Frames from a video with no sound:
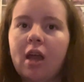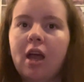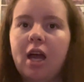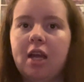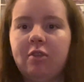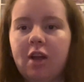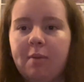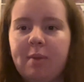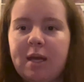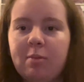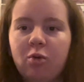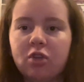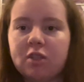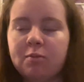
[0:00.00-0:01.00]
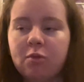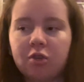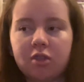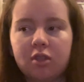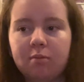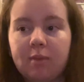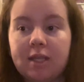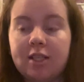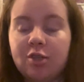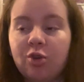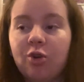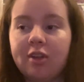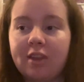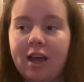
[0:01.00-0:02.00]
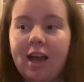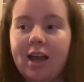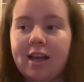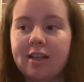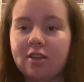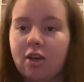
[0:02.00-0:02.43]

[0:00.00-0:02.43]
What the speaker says: And I feel like people just mistook that as,